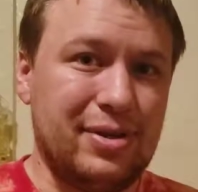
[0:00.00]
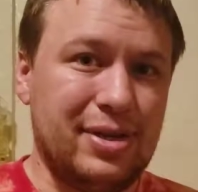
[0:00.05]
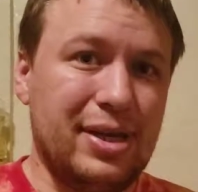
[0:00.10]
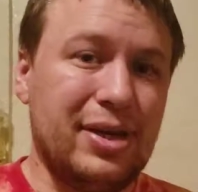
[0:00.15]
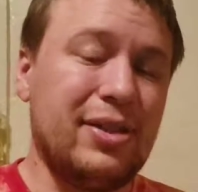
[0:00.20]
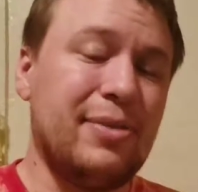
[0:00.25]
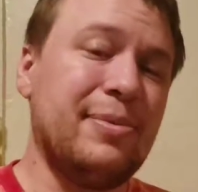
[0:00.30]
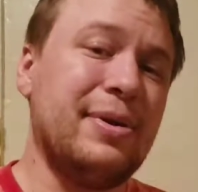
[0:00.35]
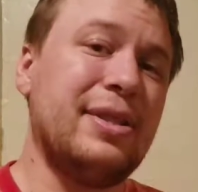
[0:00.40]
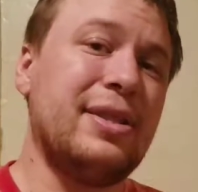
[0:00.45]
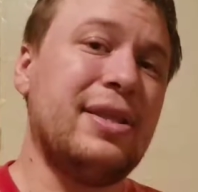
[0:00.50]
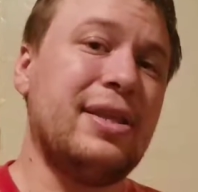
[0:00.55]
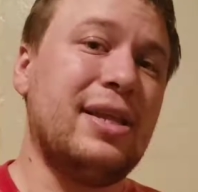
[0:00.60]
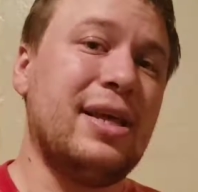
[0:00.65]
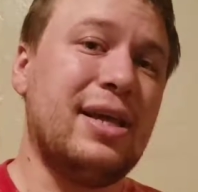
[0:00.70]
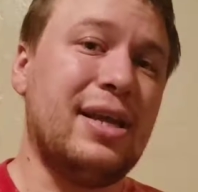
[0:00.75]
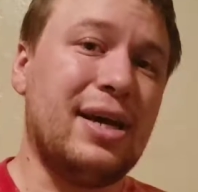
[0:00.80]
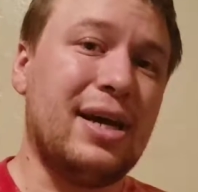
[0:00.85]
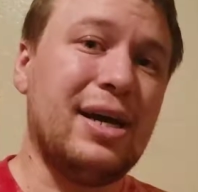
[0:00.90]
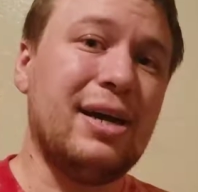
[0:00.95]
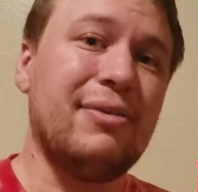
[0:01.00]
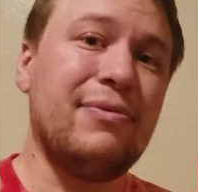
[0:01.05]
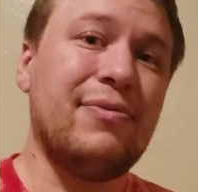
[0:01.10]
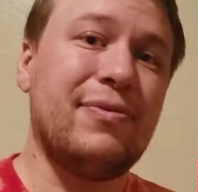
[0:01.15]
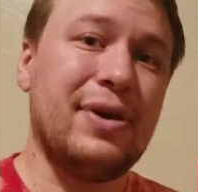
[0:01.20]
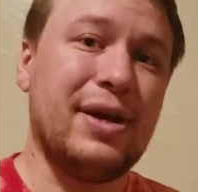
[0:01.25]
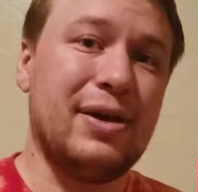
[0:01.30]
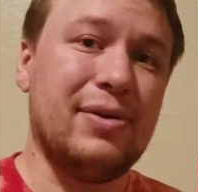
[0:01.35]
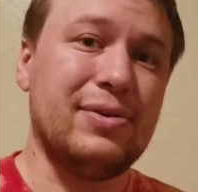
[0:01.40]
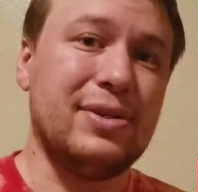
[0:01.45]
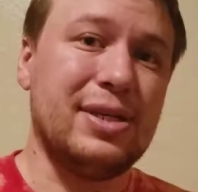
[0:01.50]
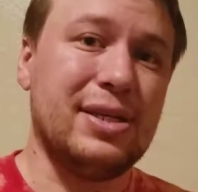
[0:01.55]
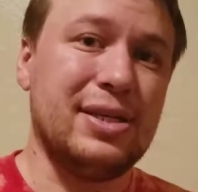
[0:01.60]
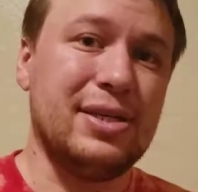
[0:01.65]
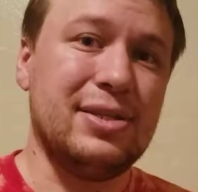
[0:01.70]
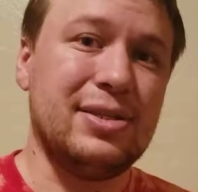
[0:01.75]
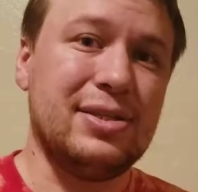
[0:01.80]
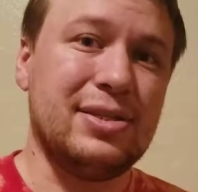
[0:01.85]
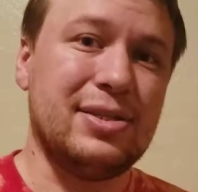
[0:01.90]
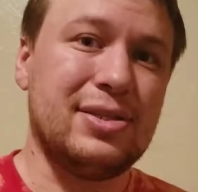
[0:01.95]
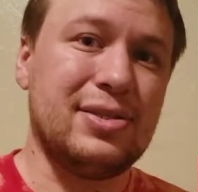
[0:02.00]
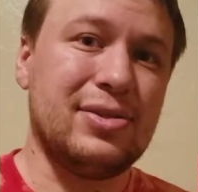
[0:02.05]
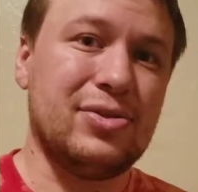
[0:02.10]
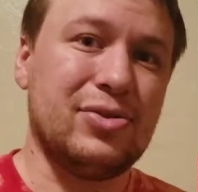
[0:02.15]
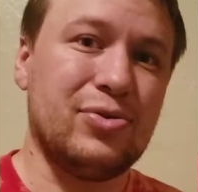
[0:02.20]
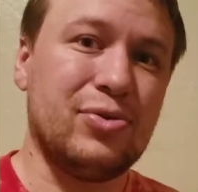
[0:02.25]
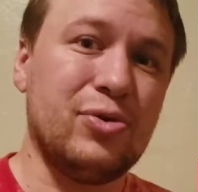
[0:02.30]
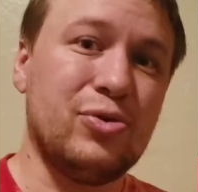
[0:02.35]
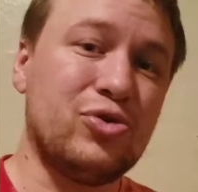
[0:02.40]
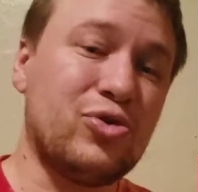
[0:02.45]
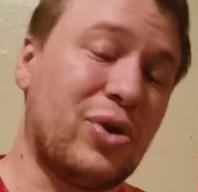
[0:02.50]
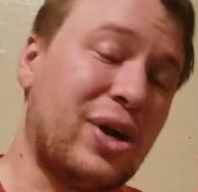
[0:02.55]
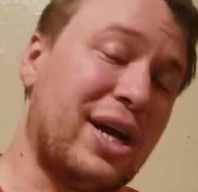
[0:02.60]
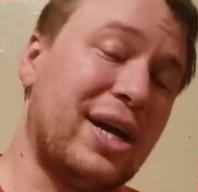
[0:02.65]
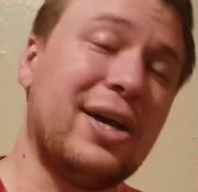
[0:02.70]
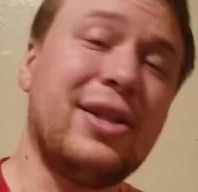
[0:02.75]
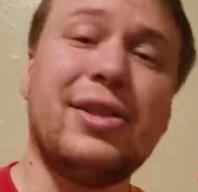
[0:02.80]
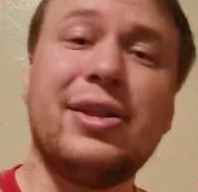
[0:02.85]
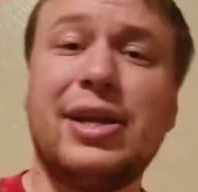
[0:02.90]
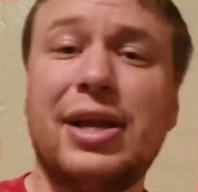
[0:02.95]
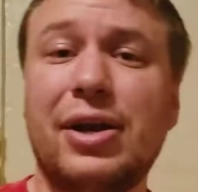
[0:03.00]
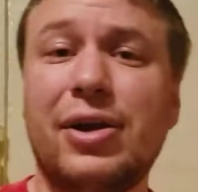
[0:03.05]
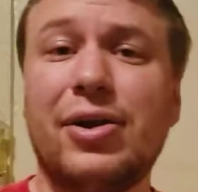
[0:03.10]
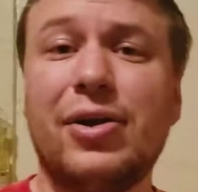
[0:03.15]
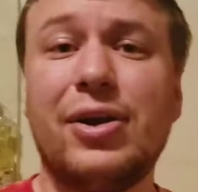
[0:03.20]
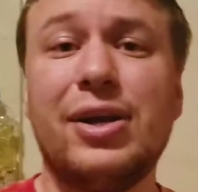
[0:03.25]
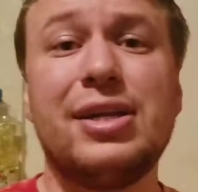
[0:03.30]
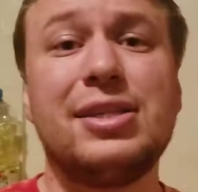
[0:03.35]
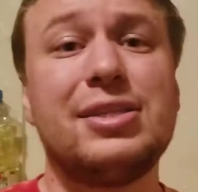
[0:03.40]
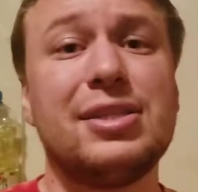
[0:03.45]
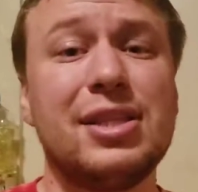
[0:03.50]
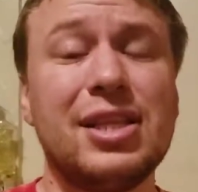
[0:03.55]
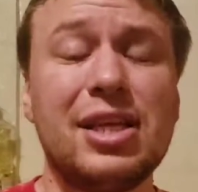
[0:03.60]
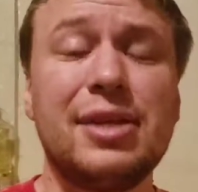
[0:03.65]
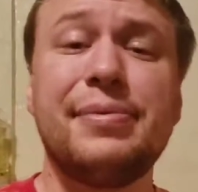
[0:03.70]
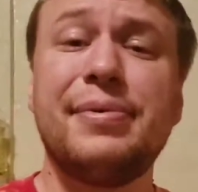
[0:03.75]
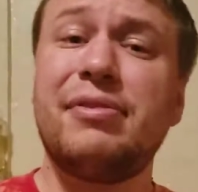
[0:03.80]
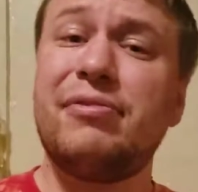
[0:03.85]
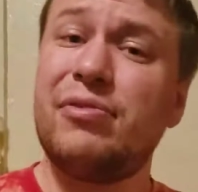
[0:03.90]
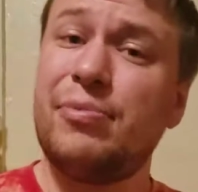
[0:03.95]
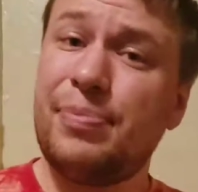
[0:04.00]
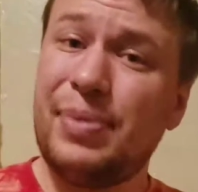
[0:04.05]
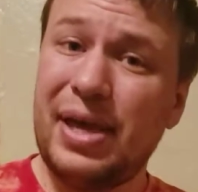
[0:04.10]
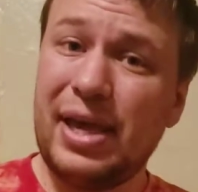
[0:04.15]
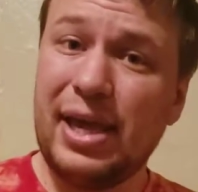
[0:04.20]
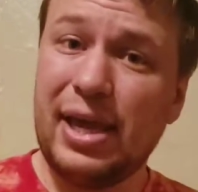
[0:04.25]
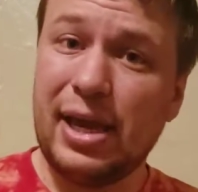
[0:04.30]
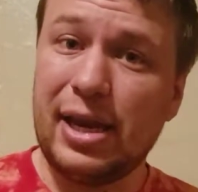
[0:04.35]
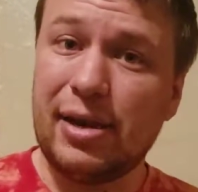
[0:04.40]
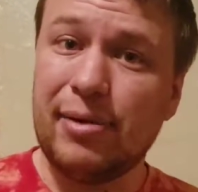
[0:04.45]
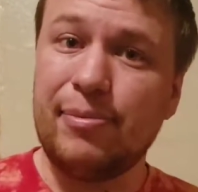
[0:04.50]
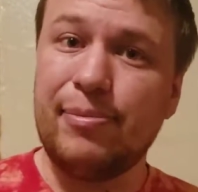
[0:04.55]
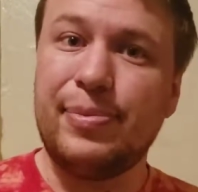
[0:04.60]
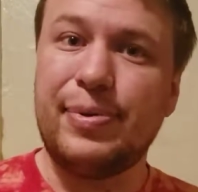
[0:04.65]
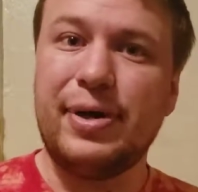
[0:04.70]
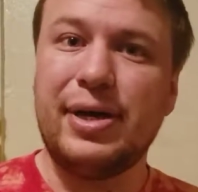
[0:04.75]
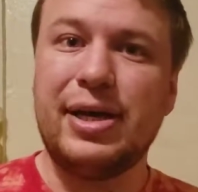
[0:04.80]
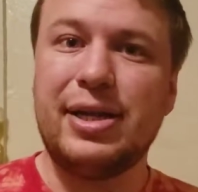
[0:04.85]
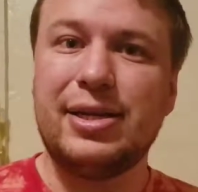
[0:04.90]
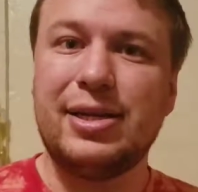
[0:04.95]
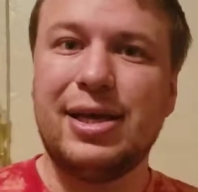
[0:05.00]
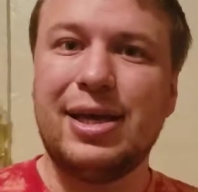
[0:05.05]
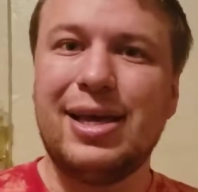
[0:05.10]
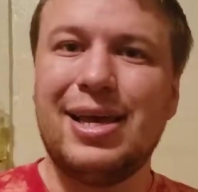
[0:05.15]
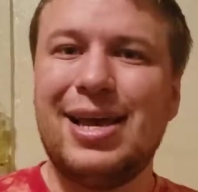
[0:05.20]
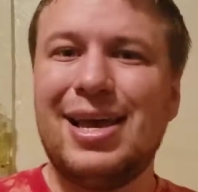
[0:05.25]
Now, the method that I've found is through trial and error, and it's a little bit of a pain, but